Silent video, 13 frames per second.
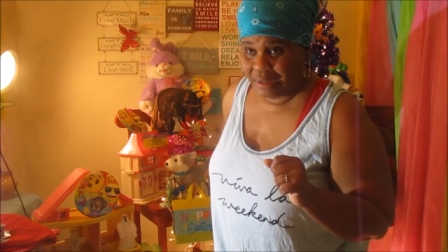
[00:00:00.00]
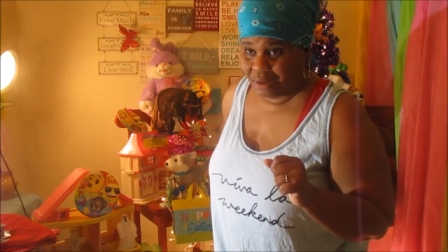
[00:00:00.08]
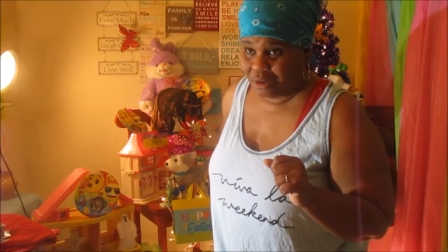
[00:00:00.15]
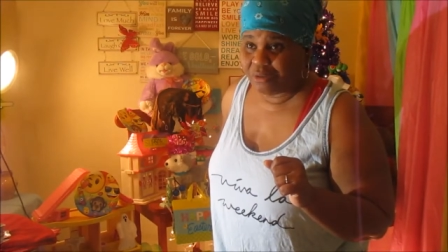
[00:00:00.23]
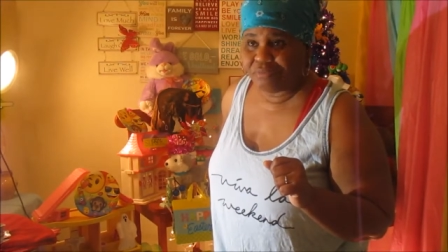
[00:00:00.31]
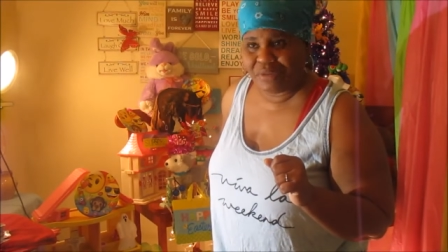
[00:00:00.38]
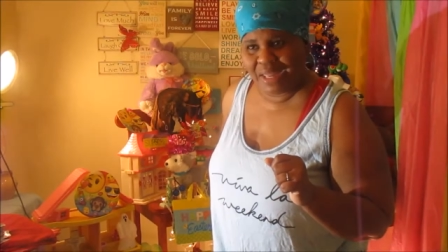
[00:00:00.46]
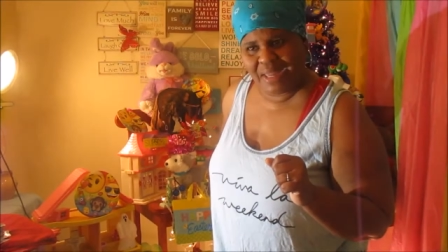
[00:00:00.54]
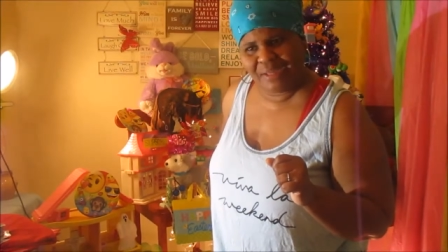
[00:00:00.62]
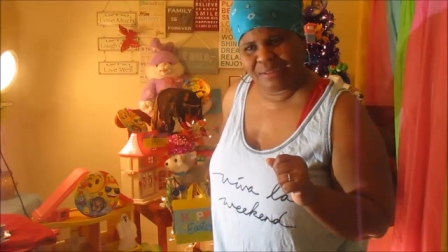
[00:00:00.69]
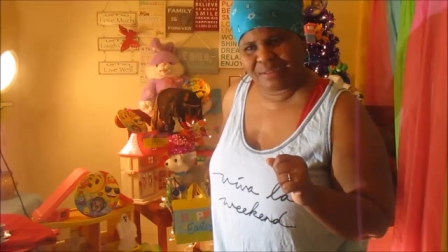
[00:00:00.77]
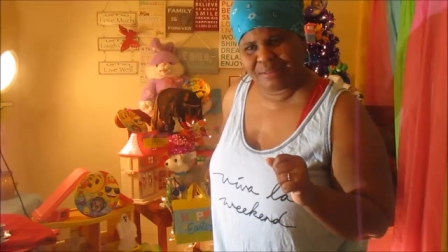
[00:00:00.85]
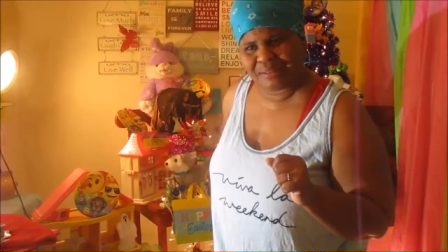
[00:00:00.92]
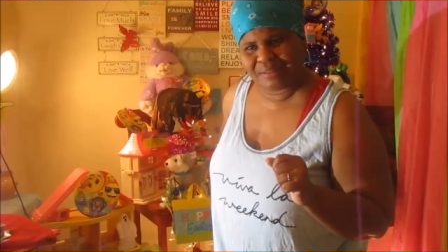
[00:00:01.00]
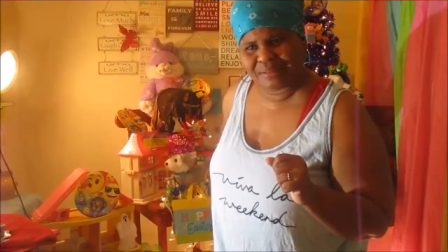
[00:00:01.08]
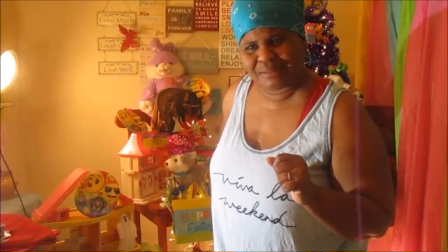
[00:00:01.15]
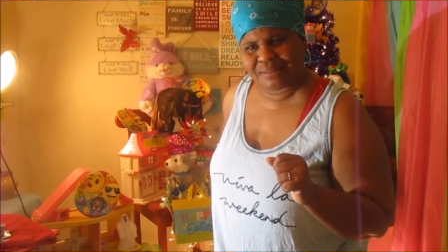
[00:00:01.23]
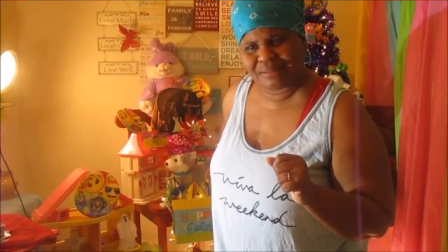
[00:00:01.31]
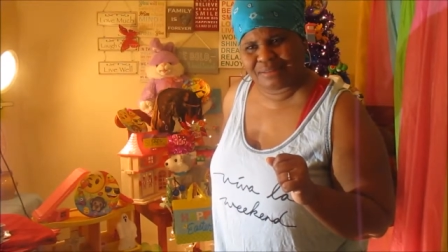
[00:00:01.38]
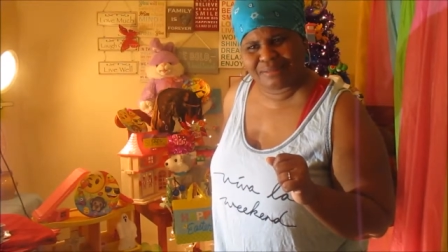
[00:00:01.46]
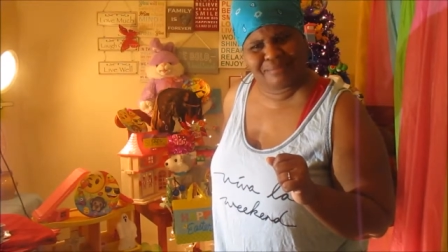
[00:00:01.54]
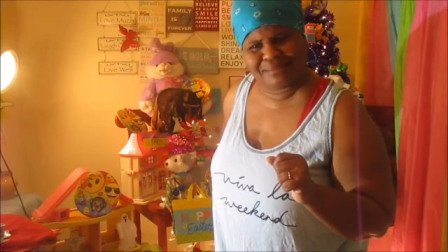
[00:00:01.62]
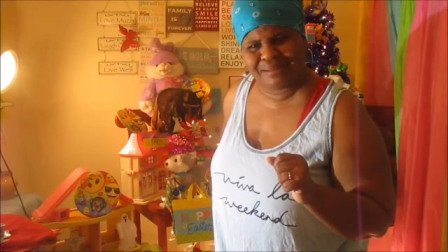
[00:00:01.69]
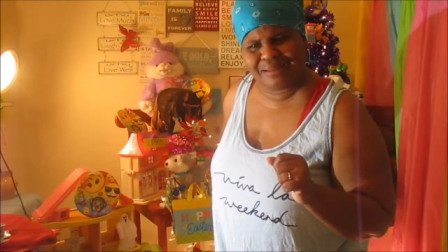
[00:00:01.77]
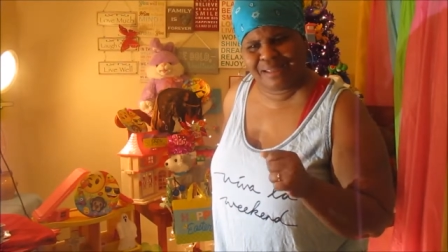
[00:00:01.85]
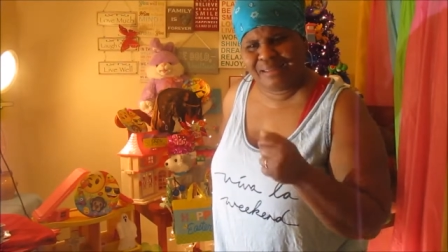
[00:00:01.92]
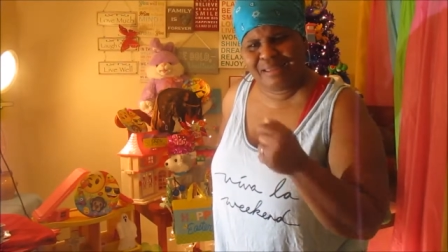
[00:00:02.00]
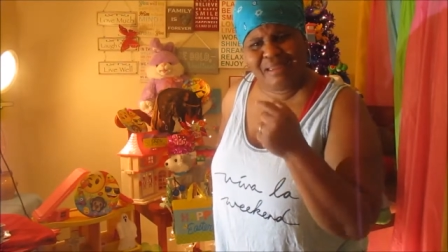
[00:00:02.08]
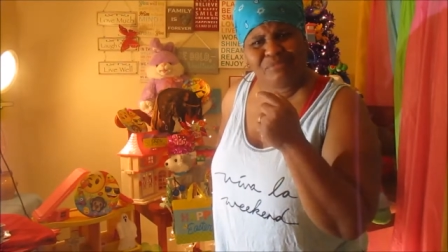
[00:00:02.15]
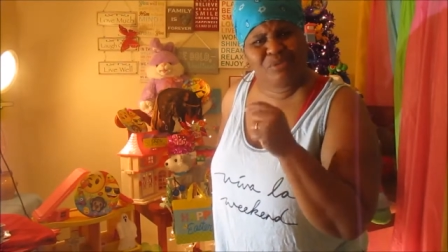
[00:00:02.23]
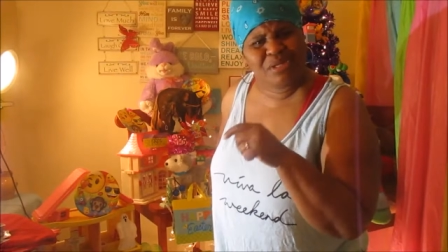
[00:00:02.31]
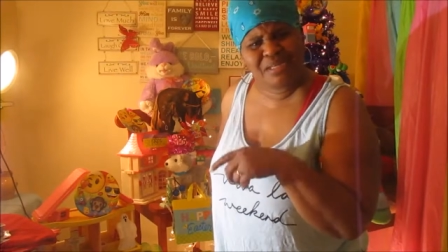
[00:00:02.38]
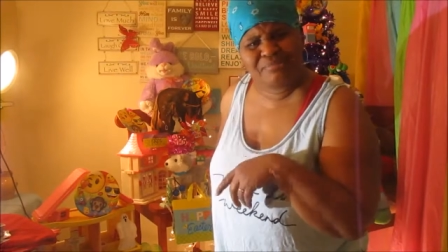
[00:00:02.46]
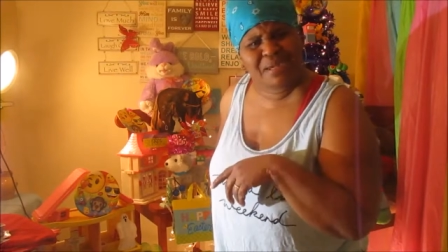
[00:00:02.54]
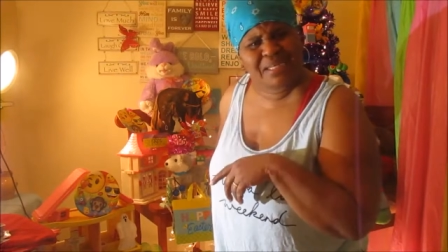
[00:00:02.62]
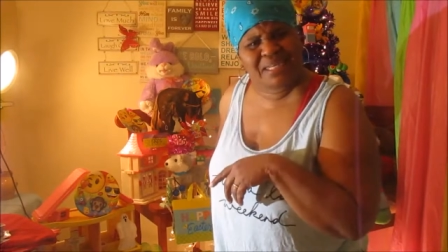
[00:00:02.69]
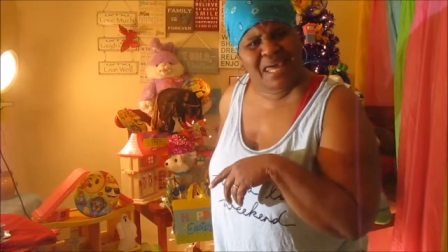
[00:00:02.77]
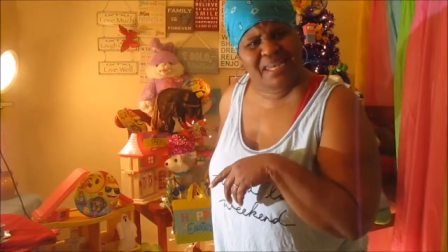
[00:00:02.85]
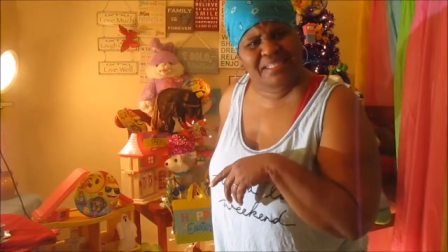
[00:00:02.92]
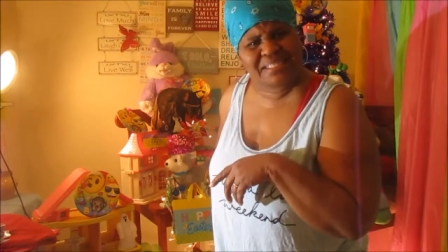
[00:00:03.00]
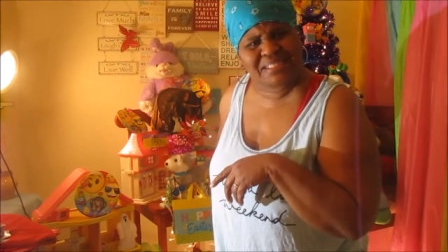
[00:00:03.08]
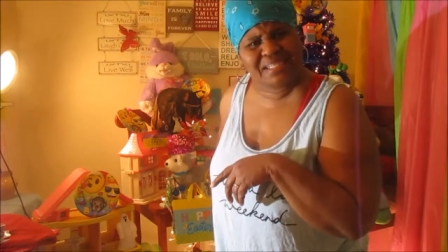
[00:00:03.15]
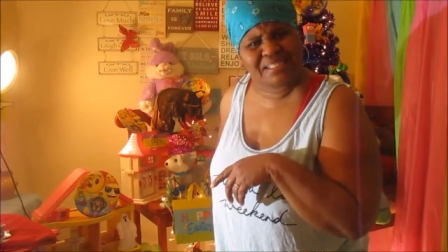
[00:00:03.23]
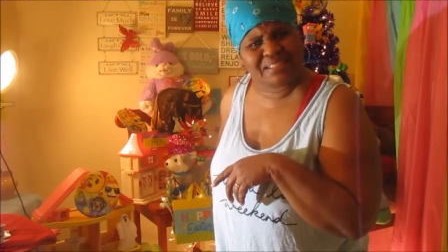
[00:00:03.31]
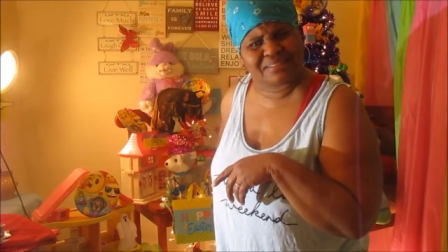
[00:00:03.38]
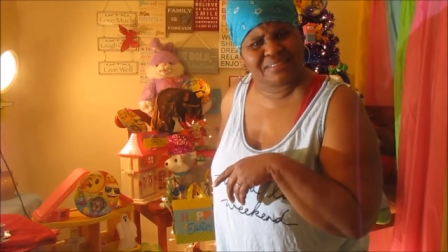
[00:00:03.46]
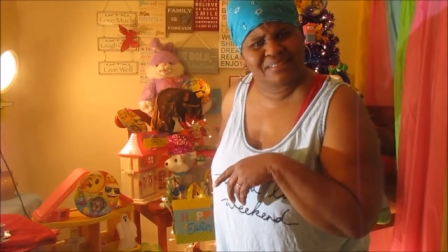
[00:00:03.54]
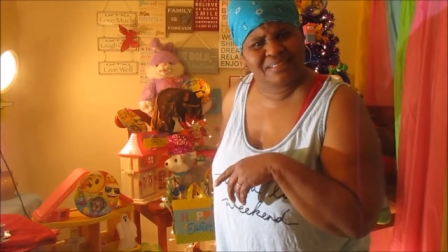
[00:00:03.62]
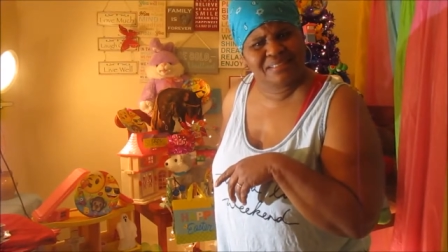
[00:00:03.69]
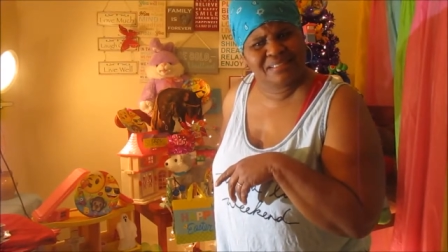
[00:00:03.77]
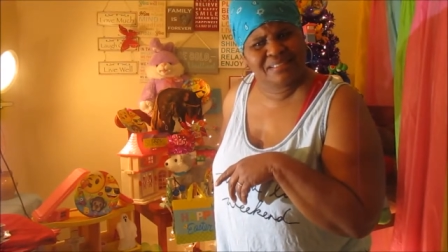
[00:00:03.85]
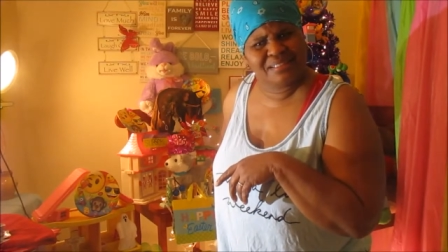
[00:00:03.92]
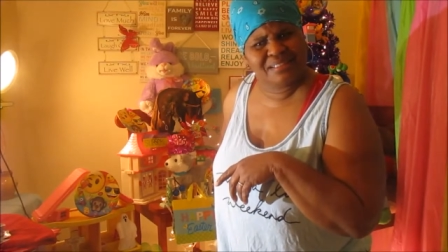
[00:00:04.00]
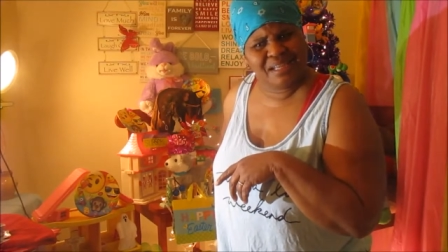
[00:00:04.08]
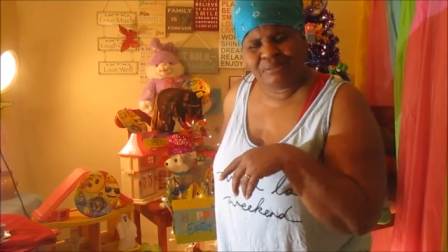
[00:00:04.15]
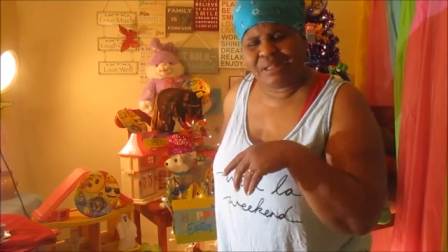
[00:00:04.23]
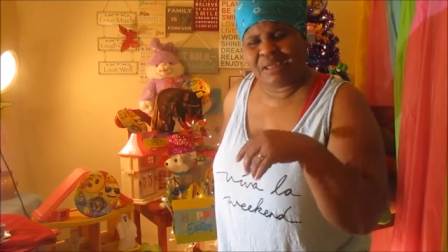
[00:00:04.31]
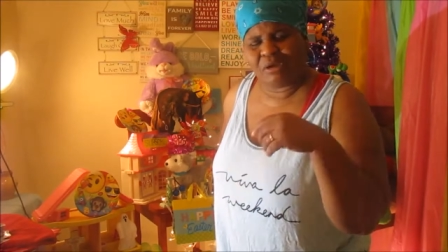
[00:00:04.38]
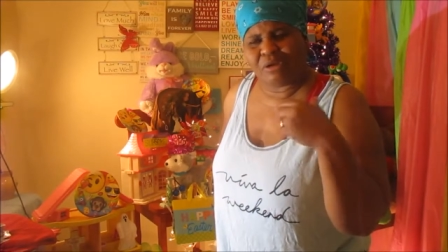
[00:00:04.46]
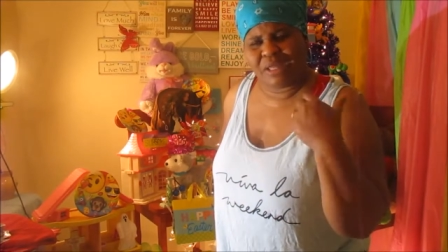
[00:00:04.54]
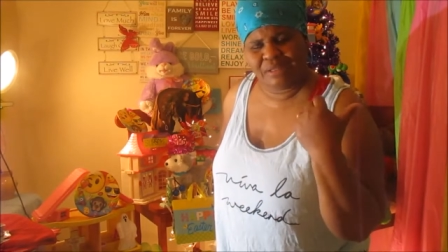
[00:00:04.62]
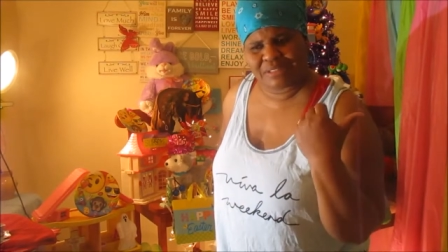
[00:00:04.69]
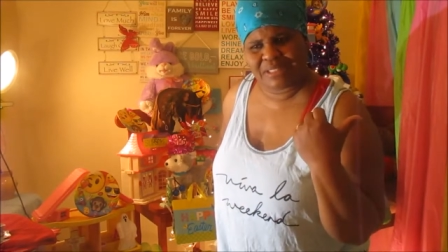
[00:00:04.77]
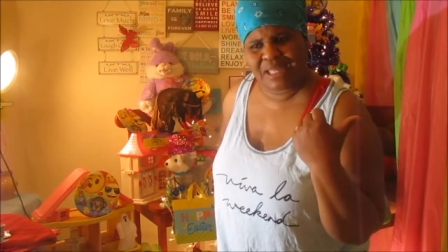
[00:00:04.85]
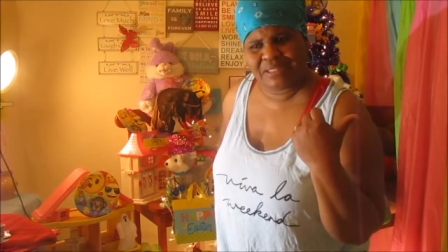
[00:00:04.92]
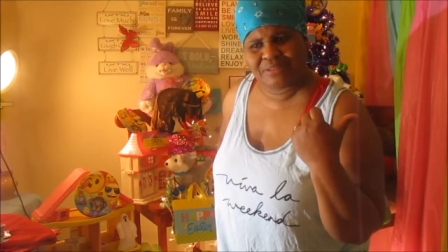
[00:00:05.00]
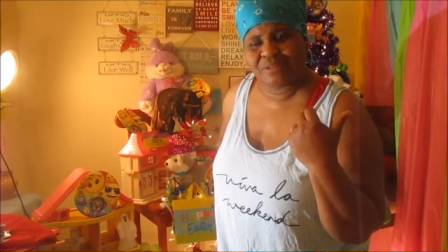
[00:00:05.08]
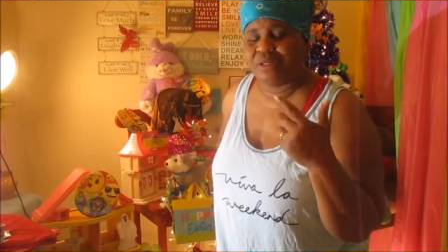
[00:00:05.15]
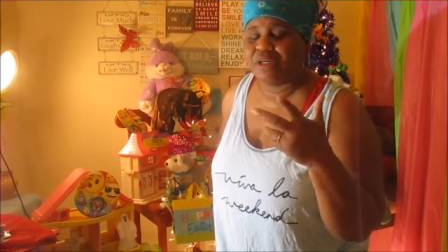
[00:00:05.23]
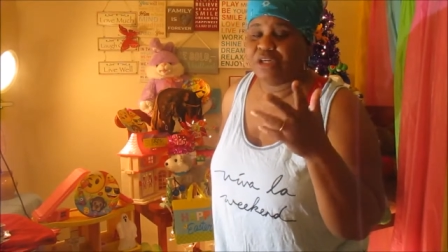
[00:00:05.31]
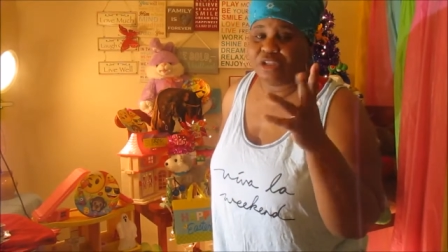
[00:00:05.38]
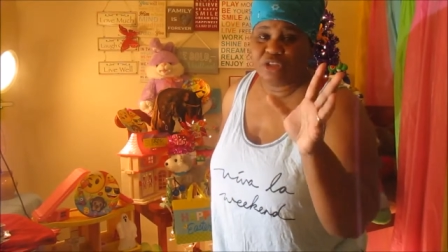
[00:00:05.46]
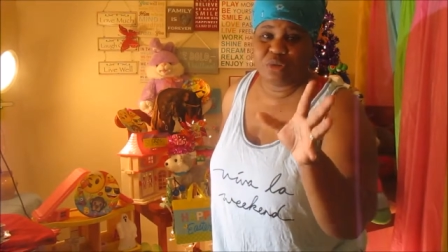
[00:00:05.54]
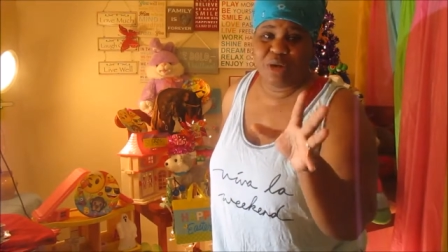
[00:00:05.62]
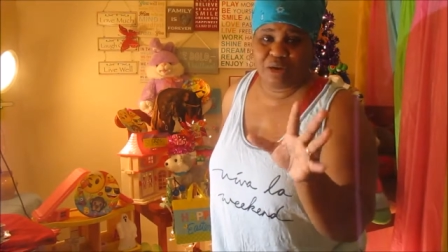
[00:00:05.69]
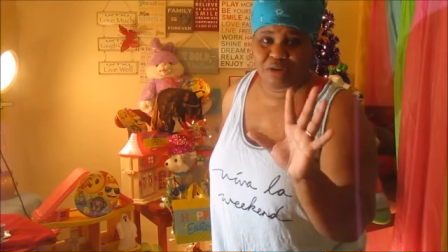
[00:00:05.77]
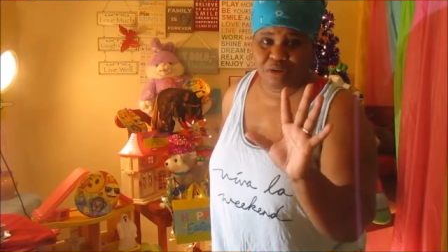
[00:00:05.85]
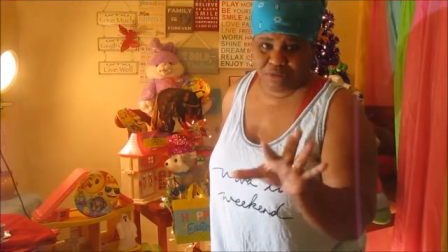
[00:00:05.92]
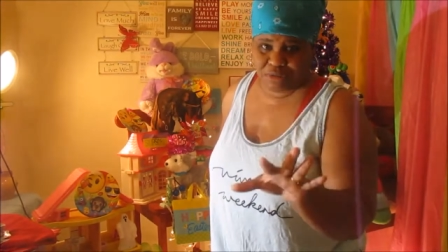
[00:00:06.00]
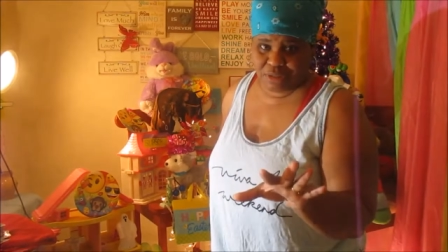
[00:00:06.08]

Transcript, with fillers: on that. Cause it, it really made a lot of sense. I'm like, okay, side door, you all go